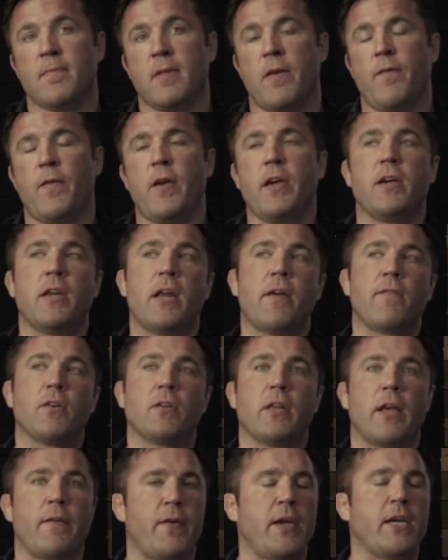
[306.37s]
If he
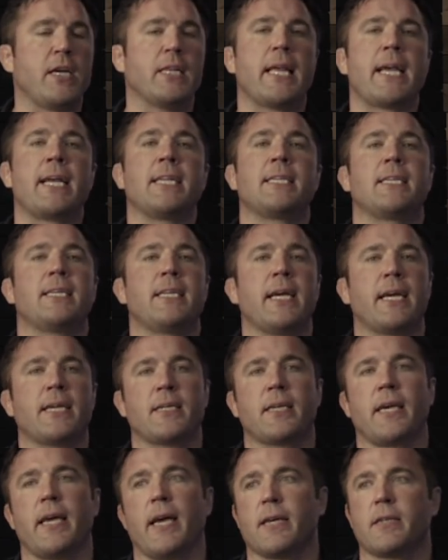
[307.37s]
could land
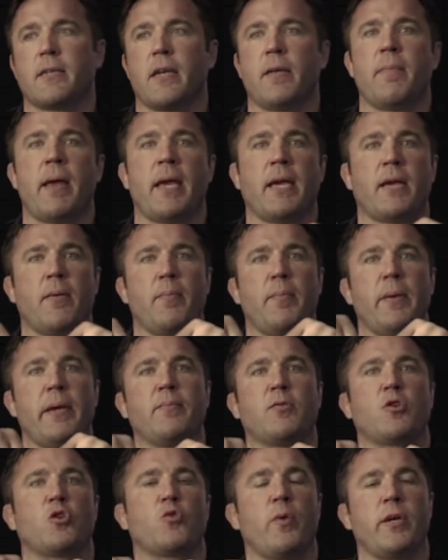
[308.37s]
six kicks and make
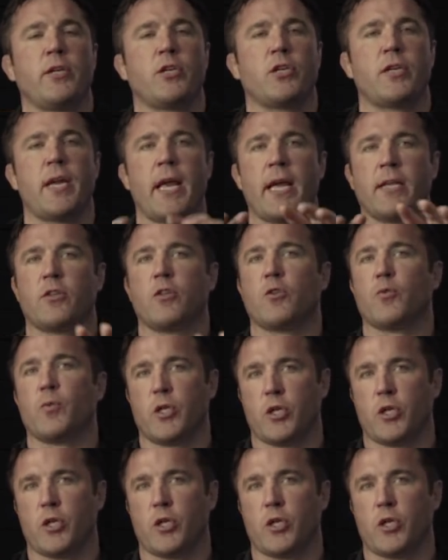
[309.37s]
Khabib switch stances,